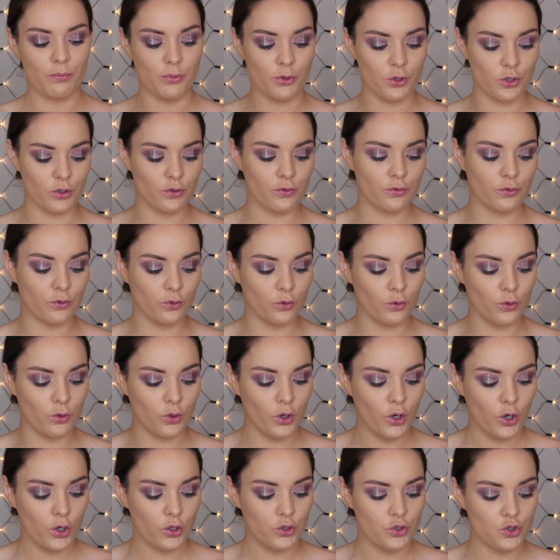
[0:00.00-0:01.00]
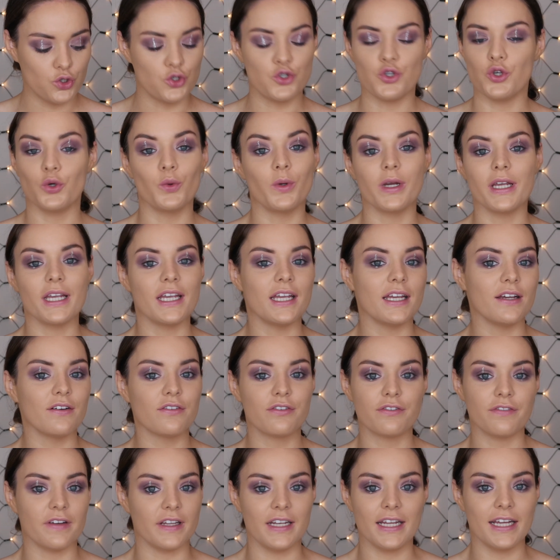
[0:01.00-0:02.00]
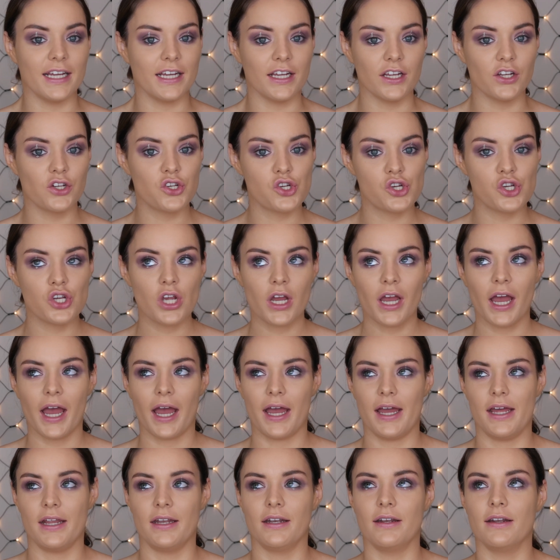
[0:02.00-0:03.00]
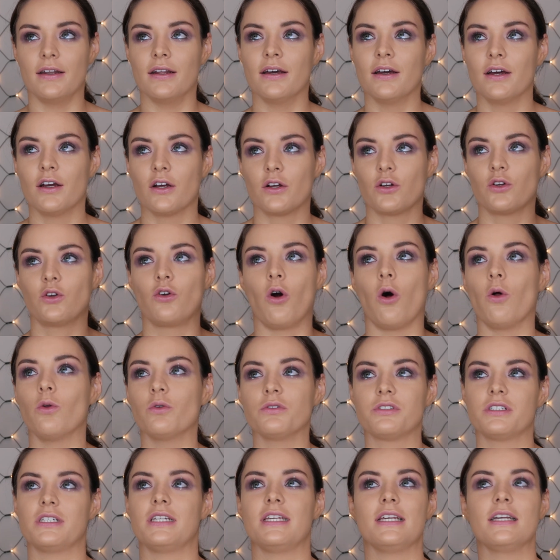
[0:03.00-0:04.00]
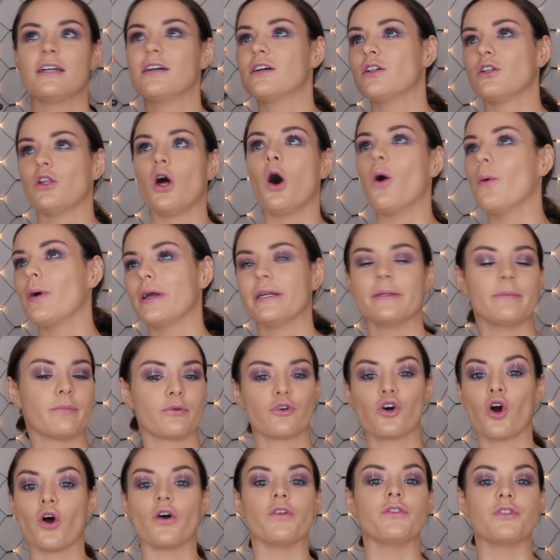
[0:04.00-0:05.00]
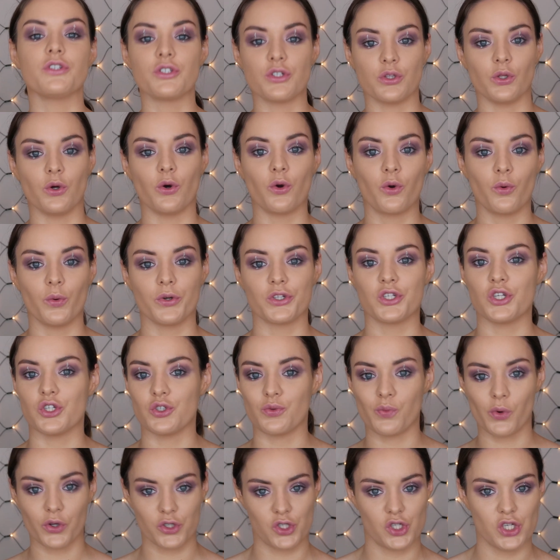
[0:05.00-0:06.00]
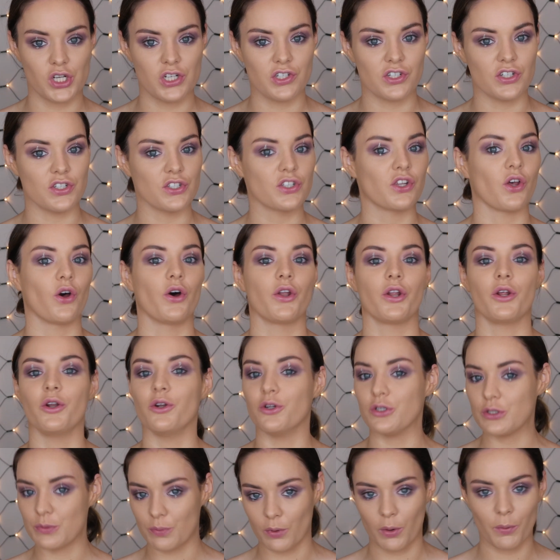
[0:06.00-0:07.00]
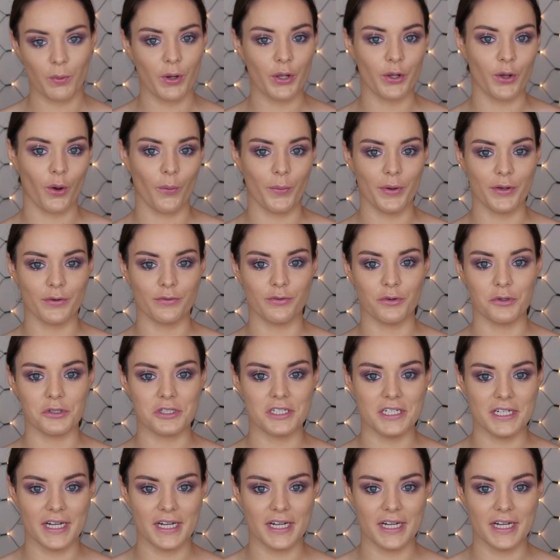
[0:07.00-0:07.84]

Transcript: beautiful, dewy finish and goldeny, glowy bronze look, which is what Gigi's got and is what we're going for